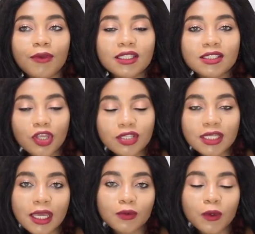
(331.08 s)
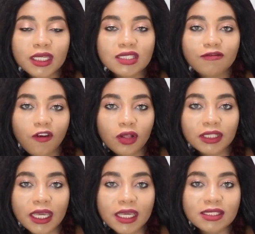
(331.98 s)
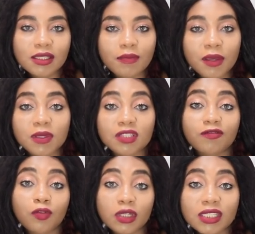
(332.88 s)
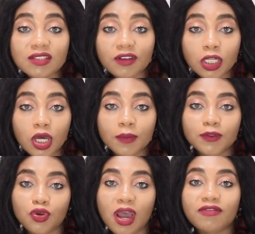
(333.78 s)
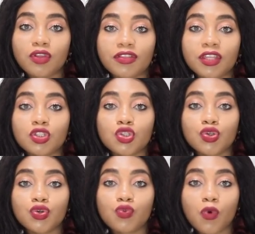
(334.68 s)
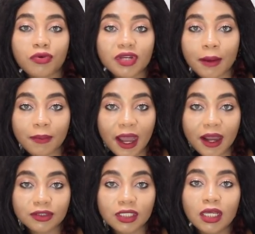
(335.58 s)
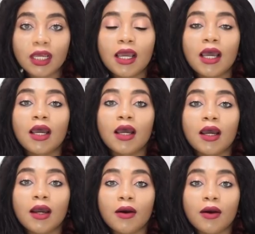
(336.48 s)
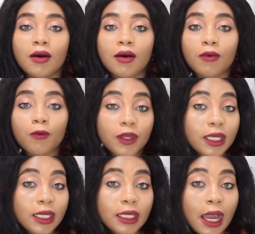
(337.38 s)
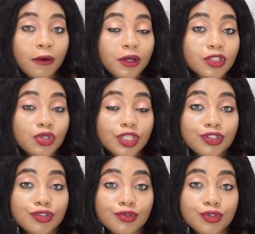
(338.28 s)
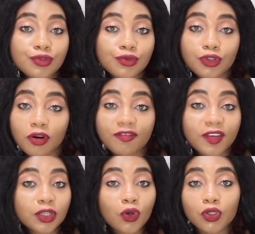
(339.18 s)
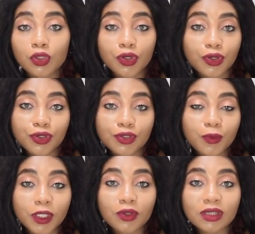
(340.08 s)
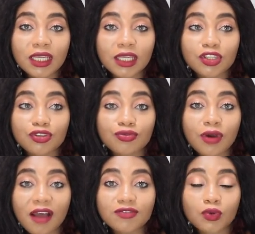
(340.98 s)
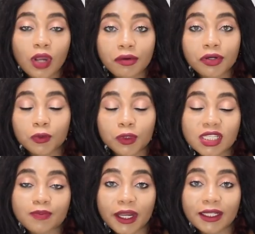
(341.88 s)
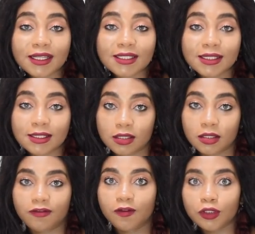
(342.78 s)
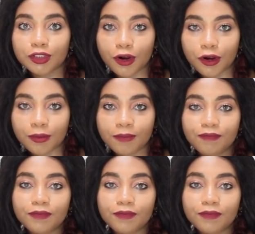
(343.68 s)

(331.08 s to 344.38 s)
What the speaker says: it's 38 weeks, 4 days, the baby is fully developed, you have nothing to worry about. We are going to induce you. Your feet don't look good. We don't think you have to carry on with this pregnancy till full term.